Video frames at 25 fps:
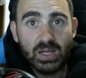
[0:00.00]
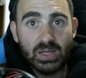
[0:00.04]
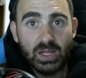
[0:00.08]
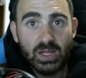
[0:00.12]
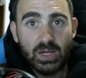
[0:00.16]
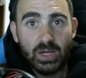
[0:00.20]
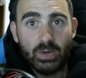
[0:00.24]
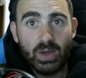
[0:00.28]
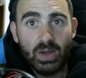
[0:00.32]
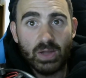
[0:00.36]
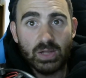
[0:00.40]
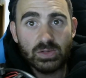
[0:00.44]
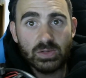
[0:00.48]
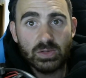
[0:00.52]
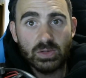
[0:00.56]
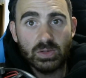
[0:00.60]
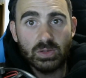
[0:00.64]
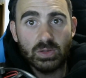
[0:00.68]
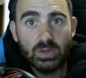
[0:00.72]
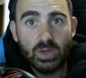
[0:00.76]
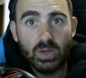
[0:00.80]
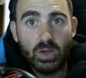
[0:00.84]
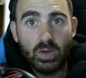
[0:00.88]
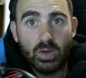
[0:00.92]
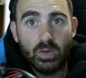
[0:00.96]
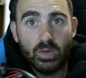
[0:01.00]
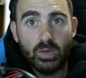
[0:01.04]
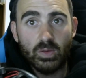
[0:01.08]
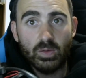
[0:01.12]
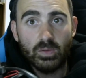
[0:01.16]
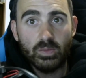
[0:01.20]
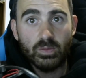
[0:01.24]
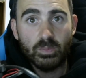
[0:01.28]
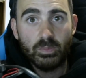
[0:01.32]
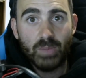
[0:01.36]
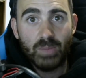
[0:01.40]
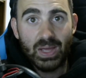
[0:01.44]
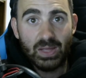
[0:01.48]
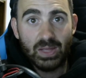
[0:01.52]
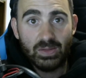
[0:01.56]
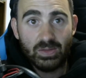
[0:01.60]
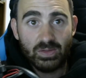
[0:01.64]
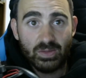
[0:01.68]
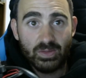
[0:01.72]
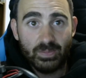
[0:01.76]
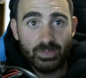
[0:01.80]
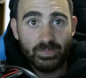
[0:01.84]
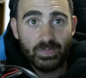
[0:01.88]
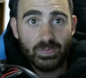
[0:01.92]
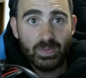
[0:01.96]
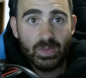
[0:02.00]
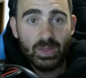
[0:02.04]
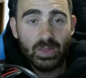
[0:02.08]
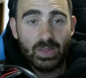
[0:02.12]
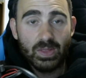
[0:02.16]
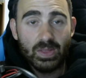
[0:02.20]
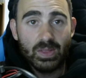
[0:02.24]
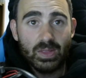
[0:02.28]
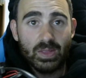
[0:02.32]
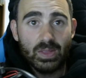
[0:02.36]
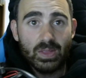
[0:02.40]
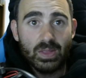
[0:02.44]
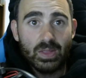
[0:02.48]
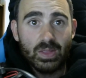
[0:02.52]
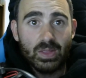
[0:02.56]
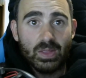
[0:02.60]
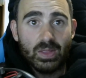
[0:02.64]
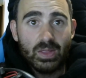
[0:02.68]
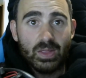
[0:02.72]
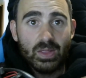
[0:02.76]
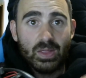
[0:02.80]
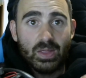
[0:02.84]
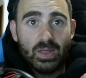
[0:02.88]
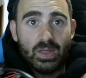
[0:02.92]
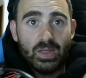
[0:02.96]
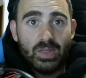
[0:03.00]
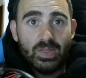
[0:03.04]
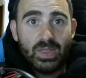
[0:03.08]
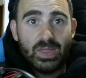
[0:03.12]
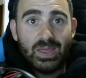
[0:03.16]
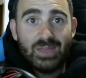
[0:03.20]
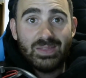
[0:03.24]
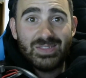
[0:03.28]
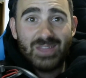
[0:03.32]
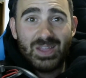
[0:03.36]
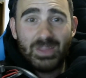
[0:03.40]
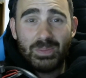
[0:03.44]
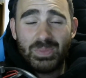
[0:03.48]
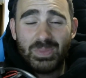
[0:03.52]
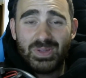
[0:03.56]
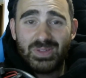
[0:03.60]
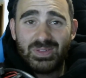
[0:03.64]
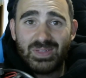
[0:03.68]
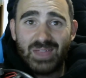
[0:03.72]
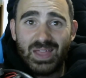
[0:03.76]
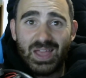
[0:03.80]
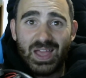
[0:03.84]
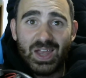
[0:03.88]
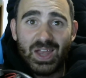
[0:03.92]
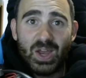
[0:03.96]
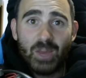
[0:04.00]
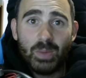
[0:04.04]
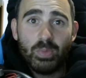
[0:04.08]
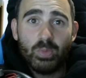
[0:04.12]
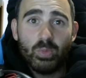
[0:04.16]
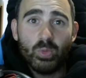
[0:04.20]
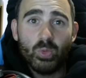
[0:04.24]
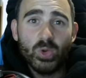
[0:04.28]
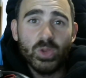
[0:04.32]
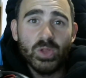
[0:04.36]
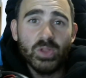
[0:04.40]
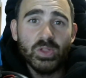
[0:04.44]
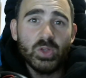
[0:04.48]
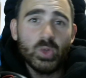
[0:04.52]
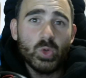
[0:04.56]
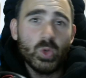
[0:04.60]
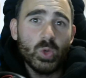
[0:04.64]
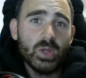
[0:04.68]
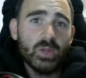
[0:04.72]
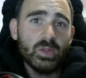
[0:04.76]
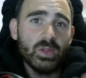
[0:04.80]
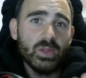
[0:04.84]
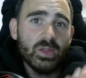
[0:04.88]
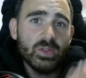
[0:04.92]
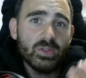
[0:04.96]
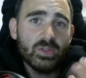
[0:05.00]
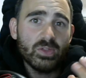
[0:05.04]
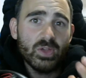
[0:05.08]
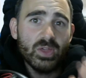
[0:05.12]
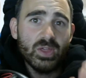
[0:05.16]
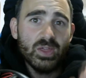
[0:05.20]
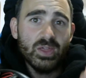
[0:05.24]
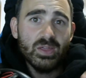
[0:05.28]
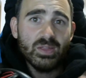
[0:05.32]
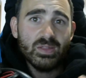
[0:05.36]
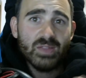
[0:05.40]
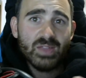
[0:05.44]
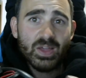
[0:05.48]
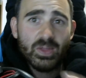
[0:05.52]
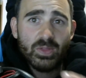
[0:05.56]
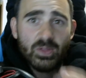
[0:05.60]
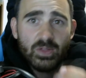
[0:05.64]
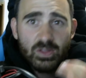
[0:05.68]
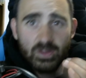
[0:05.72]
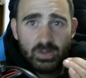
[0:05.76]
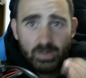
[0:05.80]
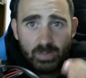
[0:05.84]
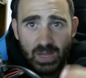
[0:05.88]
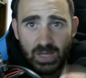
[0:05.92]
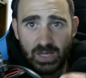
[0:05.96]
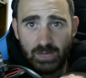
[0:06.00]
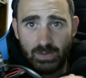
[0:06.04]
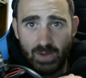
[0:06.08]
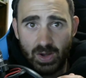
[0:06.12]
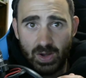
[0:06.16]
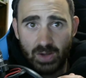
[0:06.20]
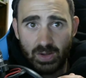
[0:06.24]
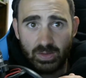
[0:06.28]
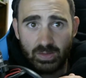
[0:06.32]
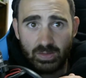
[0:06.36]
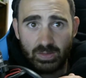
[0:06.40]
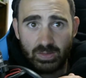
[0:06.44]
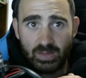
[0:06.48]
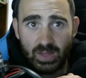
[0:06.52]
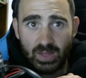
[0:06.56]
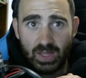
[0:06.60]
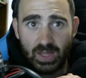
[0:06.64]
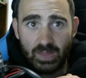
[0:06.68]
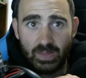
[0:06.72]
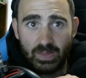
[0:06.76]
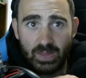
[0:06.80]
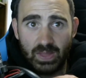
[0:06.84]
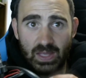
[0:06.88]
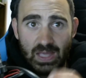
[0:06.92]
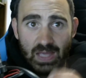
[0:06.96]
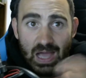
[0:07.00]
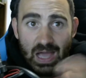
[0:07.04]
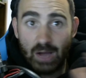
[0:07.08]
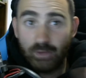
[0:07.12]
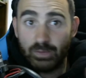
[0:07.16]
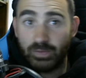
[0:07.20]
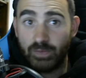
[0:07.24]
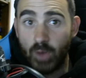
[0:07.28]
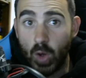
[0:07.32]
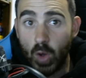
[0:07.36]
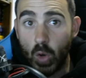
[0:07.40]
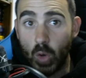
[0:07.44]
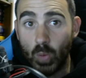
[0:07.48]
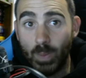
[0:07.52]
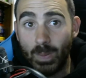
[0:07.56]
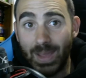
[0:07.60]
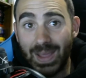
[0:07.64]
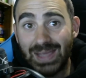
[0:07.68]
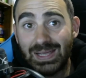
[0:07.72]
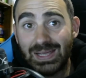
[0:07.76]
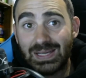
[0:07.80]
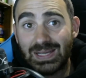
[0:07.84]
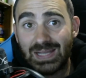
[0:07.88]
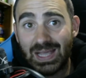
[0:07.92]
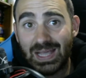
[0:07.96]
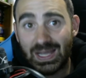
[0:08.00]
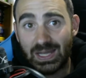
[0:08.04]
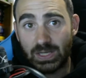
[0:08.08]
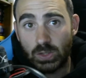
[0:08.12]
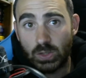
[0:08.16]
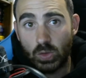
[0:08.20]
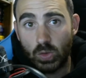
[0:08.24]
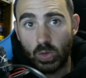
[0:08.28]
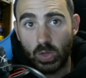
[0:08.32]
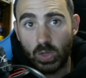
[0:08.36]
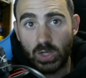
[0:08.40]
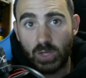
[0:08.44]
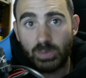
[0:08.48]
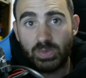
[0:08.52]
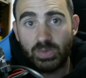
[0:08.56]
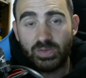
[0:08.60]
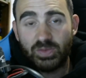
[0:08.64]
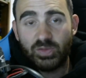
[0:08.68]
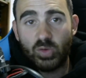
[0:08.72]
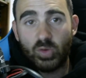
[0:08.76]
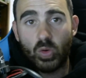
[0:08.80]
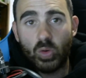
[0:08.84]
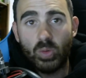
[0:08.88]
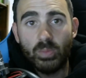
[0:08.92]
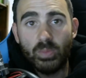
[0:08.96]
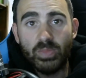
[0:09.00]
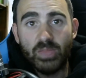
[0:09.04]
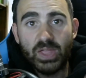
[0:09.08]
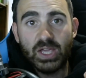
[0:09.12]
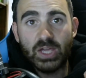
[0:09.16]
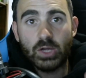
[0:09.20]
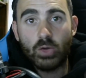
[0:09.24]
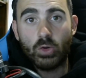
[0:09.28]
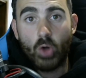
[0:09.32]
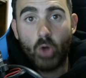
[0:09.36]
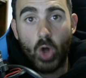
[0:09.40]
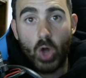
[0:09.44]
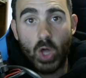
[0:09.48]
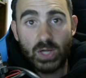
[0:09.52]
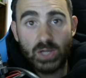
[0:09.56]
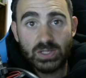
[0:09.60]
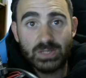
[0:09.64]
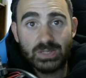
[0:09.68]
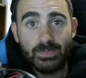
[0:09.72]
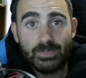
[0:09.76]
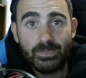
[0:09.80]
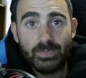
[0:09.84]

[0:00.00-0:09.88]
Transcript: iteration of base. These numbers add up really quickly, so here's how the speedrunners in the Alpha Omega category perform their grind.